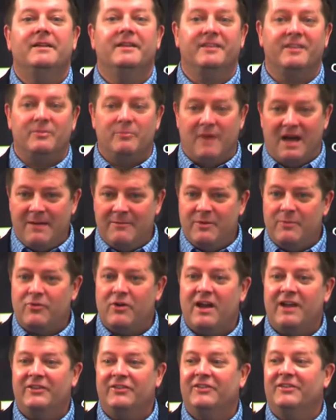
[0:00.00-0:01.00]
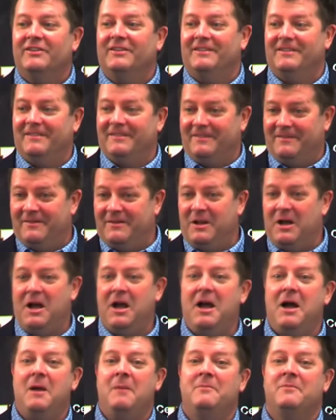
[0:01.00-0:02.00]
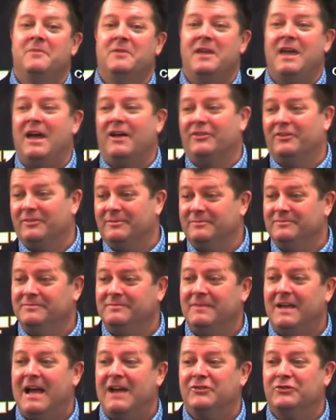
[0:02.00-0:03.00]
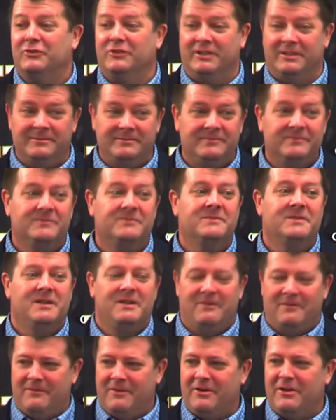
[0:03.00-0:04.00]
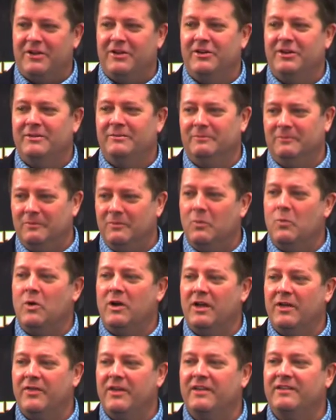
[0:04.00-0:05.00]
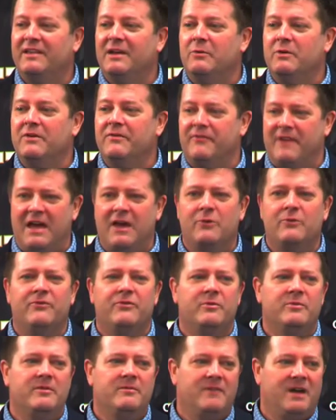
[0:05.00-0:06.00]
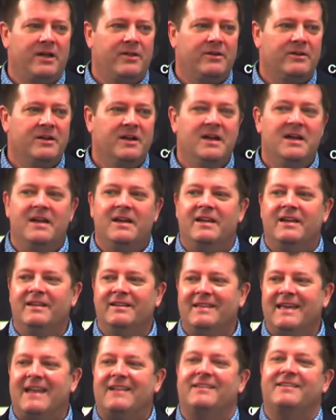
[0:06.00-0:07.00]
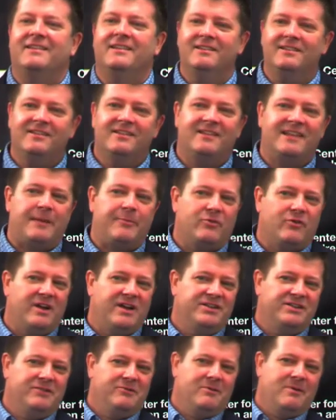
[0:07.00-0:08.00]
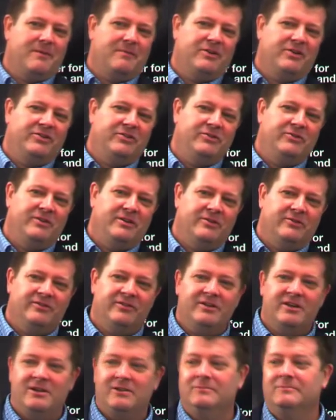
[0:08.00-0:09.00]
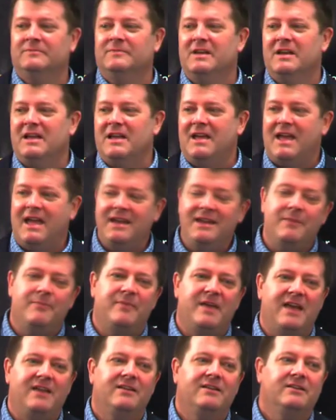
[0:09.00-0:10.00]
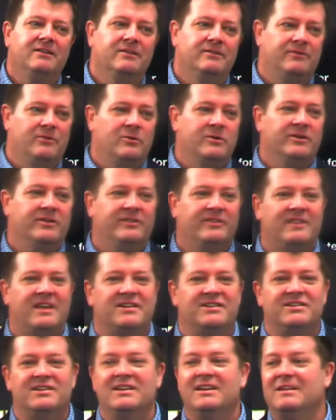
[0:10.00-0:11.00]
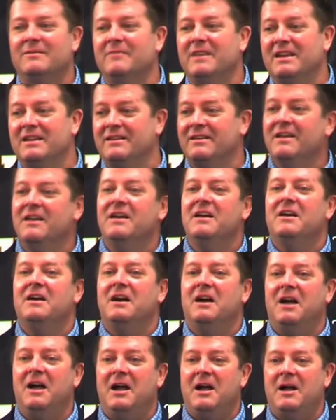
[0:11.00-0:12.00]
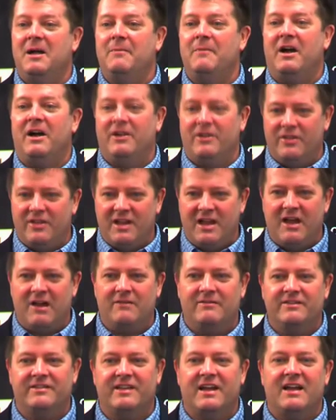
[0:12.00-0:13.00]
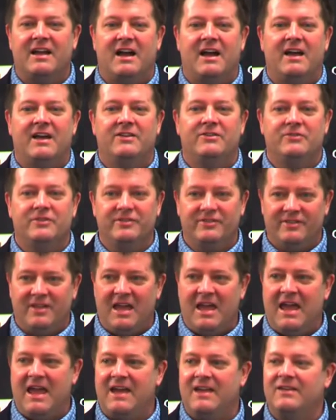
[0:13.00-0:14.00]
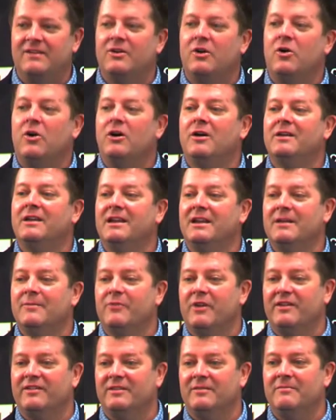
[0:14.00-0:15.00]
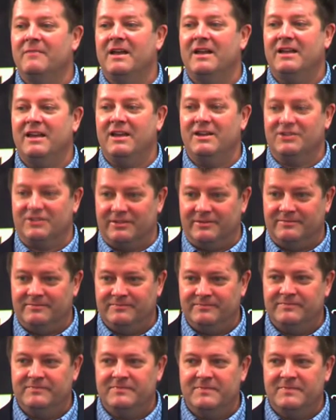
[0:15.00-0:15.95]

Is his mom depressed? Yes, actually. Very good. One of the things that we found from the mother is that since the separation, remember 2 years ago, and impending divorce, that she had been under the care of a psychiatrist and on antidepressant medication.